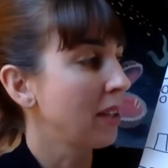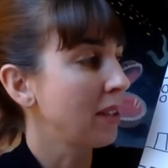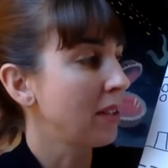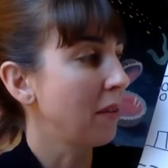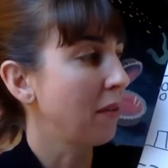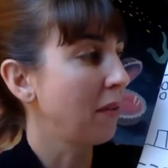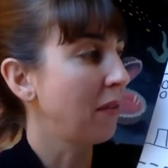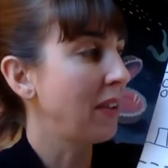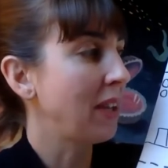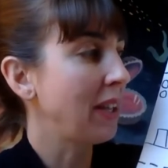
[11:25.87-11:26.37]

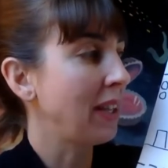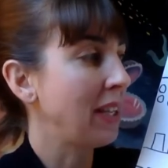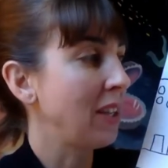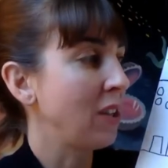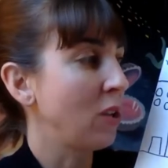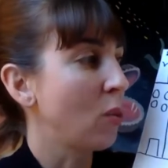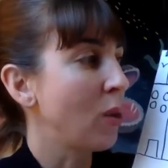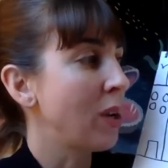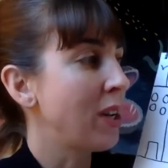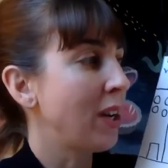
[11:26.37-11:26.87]
to fill in
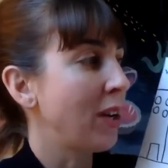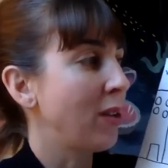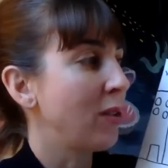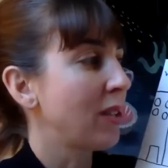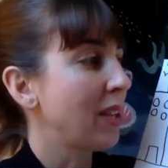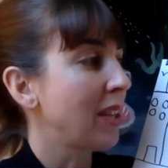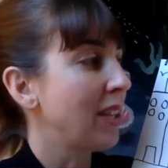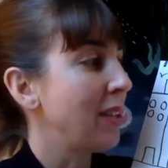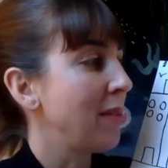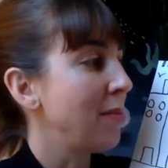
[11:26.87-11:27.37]
the windows
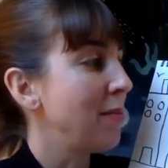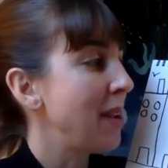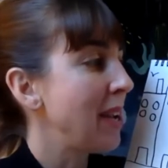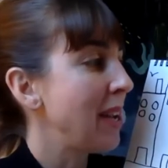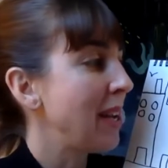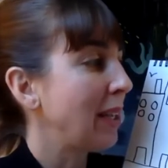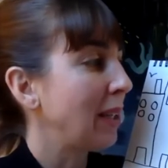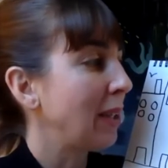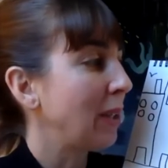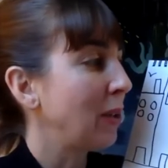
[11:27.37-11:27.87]
because it
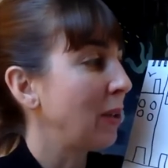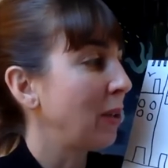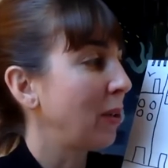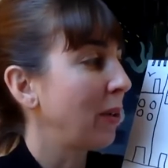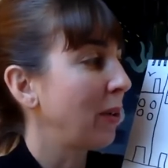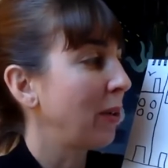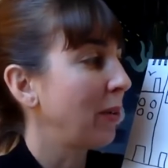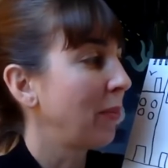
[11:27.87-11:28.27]
made it look